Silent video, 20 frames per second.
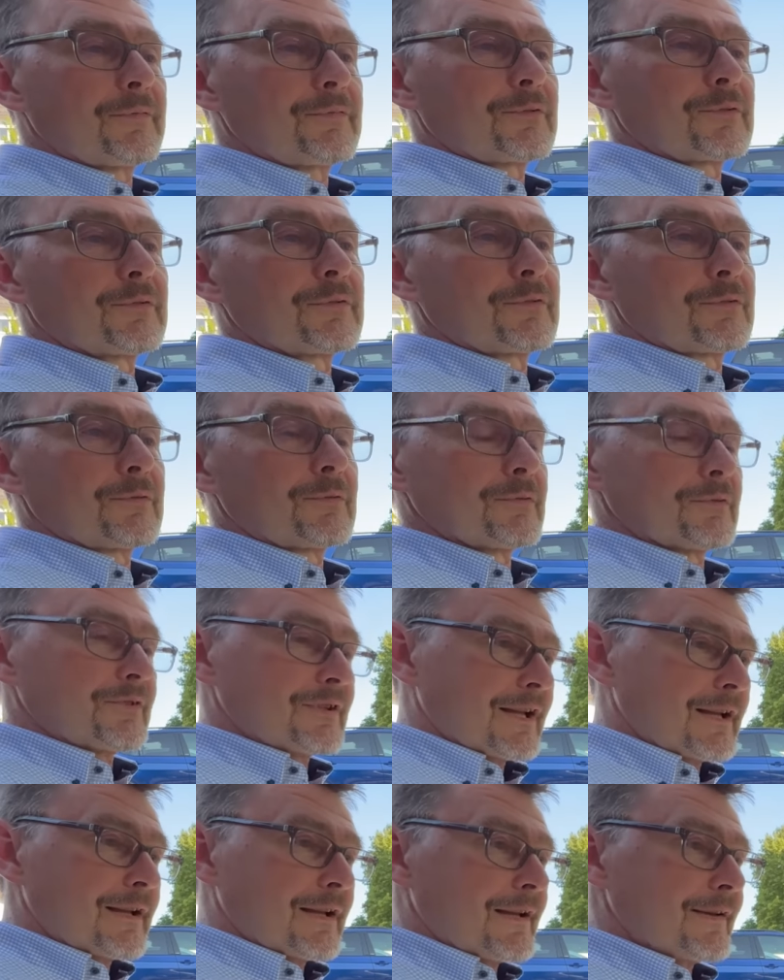to
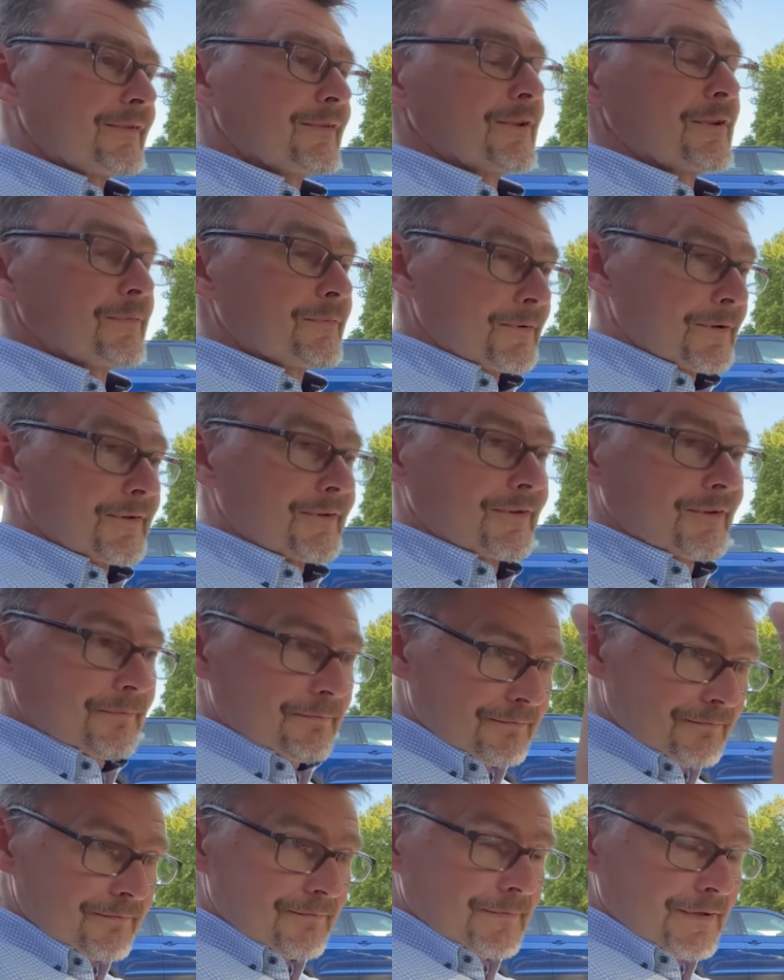tell us if it's
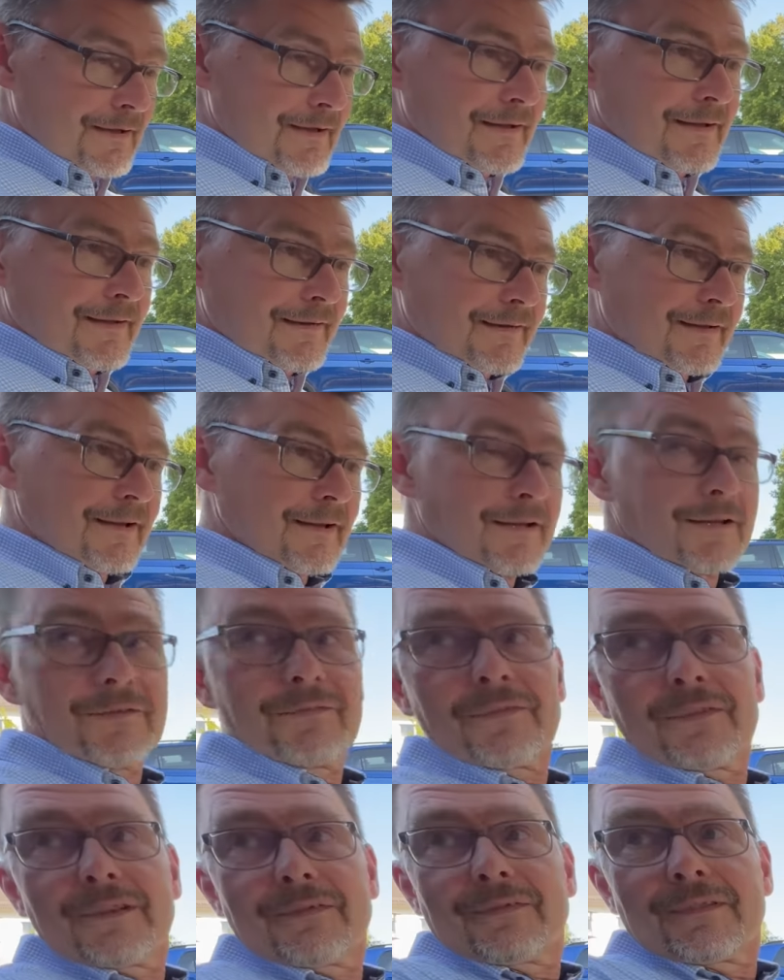
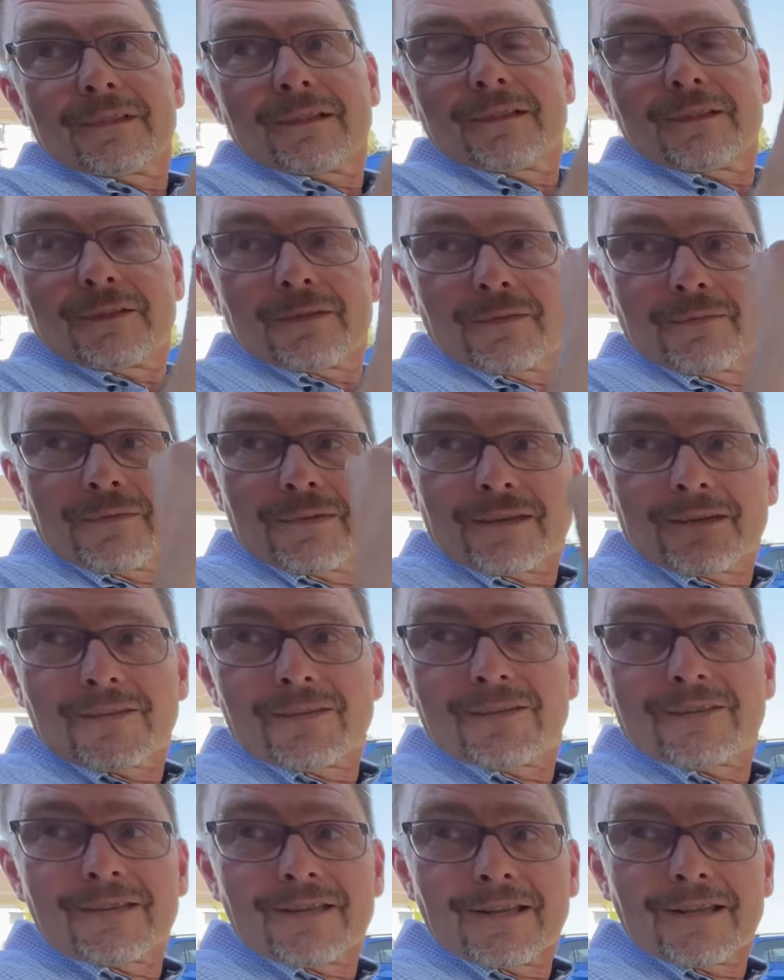safe, if
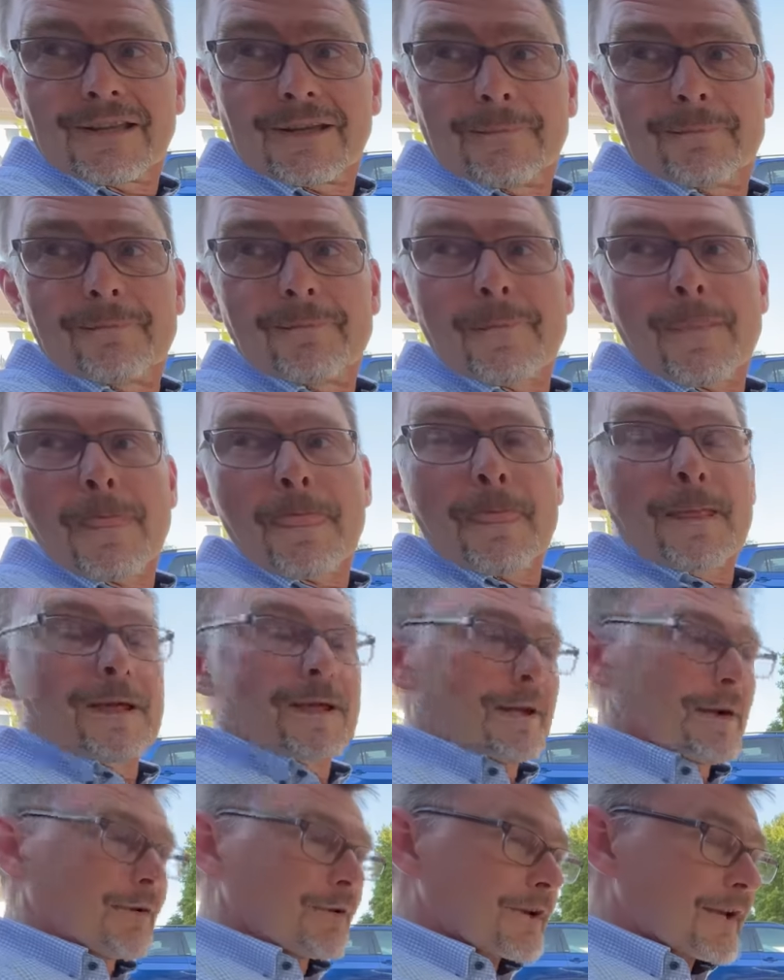it's
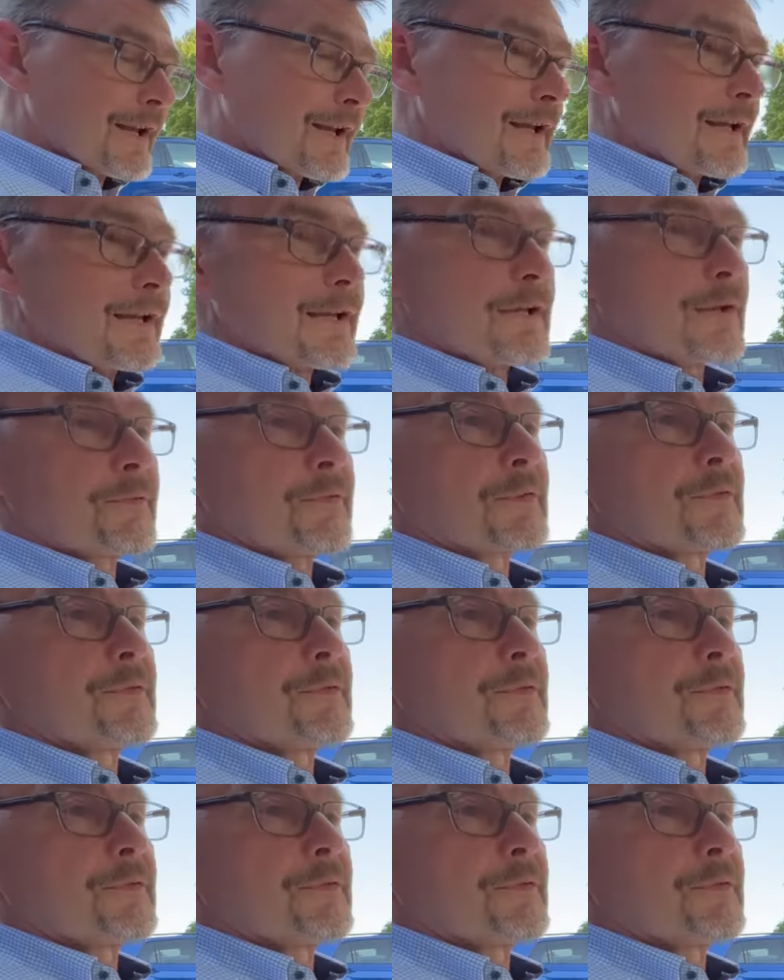okay, if it